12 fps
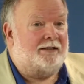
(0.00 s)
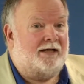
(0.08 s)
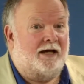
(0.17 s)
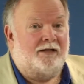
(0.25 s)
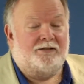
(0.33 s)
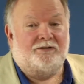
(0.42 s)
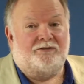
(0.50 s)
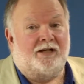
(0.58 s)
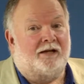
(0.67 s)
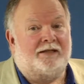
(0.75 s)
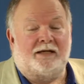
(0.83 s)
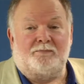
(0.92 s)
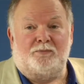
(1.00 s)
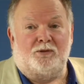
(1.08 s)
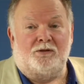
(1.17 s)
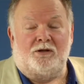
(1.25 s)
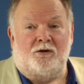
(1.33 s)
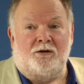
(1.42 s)
I just got that
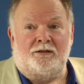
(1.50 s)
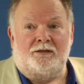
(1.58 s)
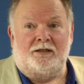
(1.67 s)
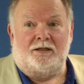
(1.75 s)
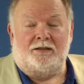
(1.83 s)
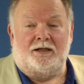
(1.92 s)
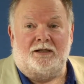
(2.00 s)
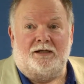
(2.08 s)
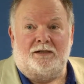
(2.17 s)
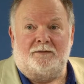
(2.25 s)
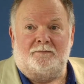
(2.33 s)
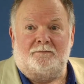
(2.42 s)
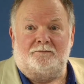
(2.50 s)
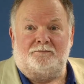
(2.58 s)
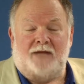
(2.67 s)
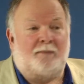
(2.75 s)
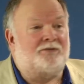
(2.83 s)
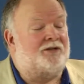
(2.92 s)
book on uh, uh,
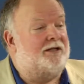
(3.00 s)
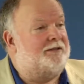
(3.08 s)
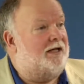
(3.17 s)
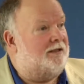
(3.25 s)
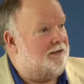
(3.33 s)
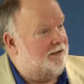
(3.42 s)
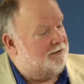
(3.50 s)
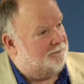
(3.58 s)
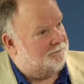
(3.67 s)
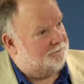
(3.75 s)
Amazon.com.